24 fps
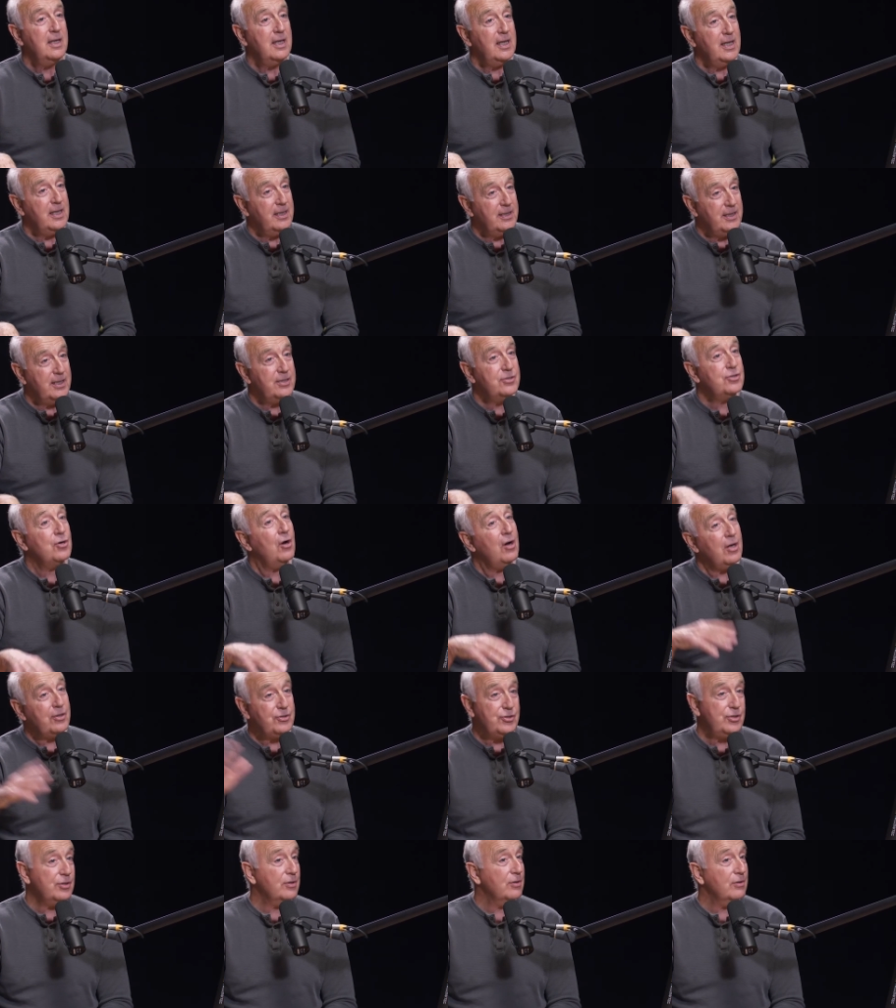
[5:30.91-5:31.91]
and he
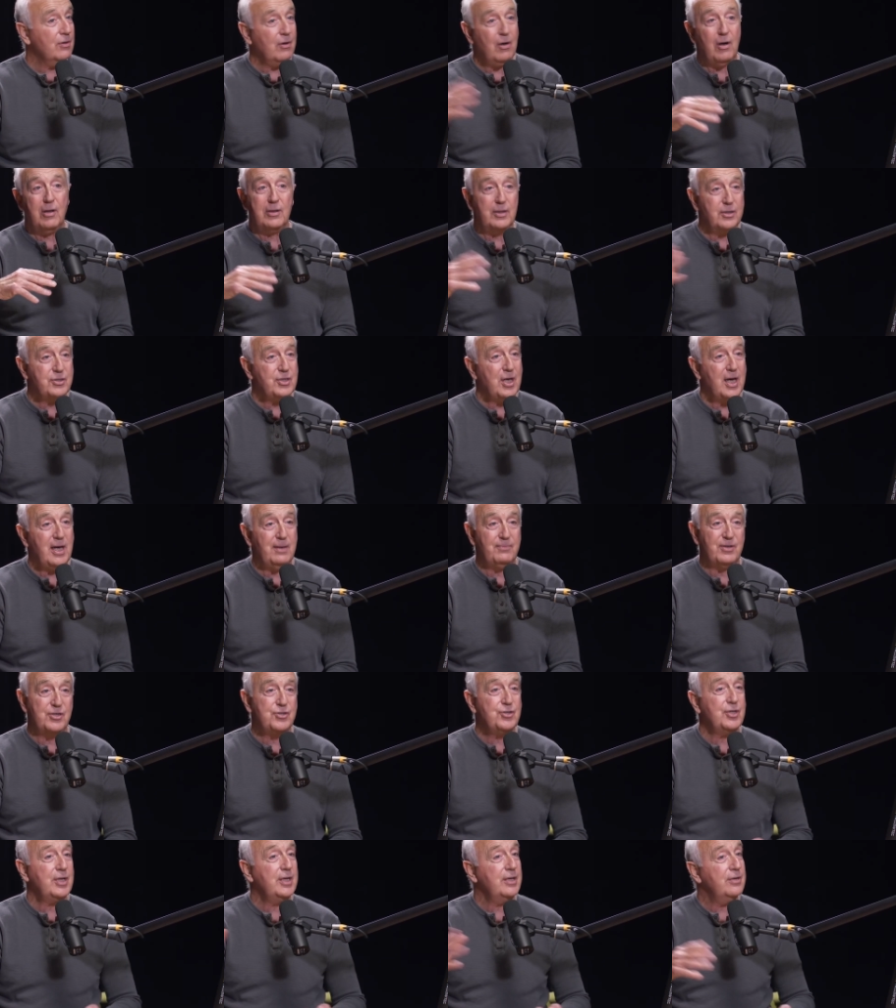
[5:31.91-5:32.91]
talks to her all the time,
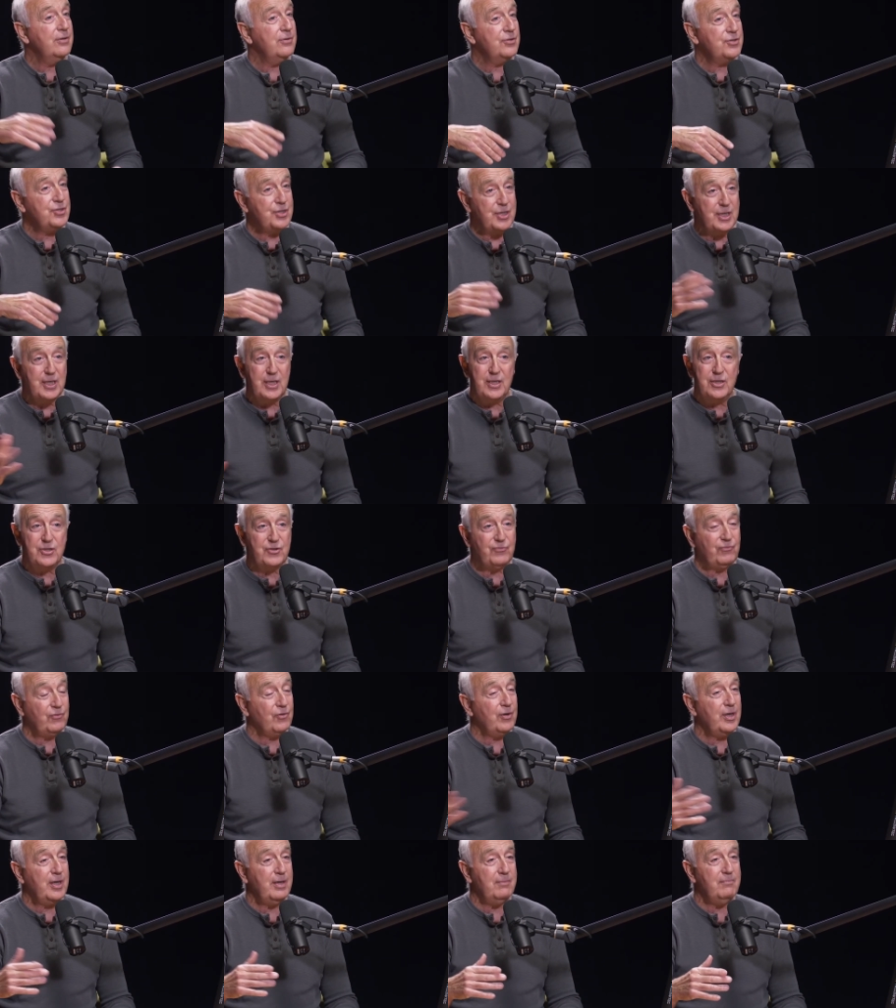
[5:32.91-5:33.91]
and she intercedes
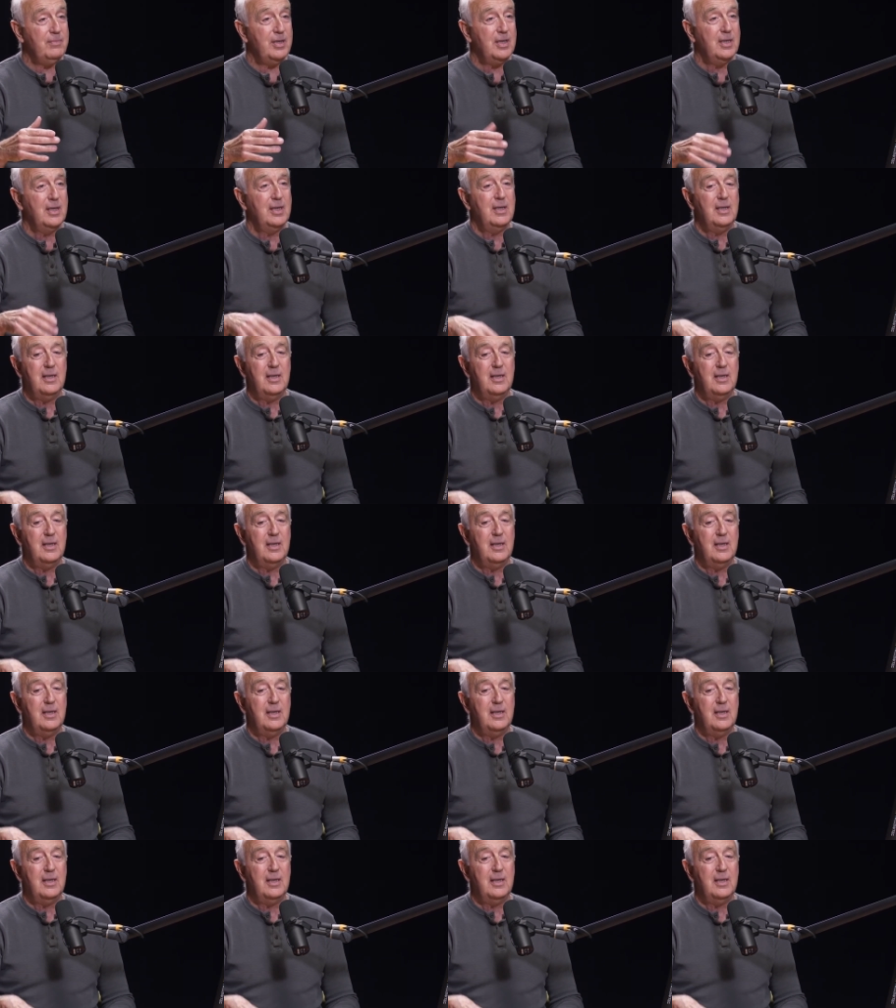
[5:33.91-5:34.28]
for him.